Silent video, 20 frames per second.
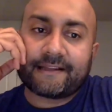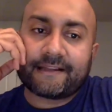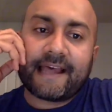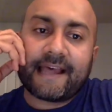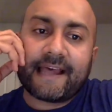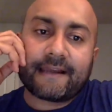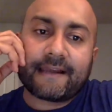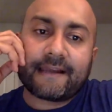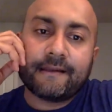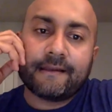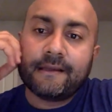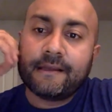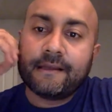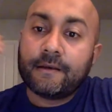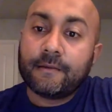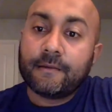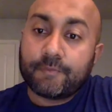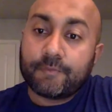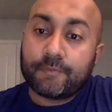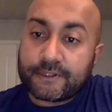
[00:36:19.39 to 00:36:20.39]
that,
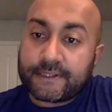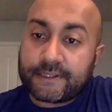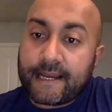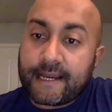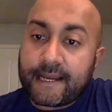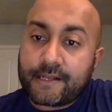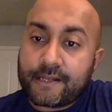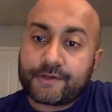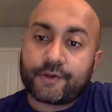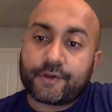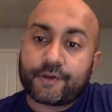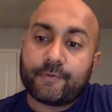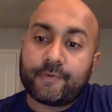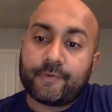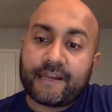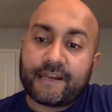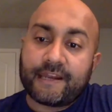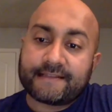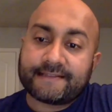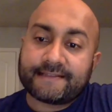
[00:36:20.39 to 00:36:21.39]
put that into a
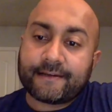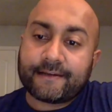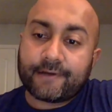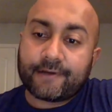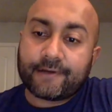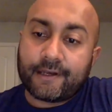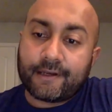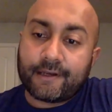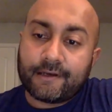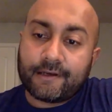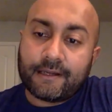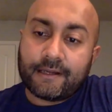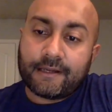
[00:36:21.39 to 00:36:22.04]
Kubernetes secret.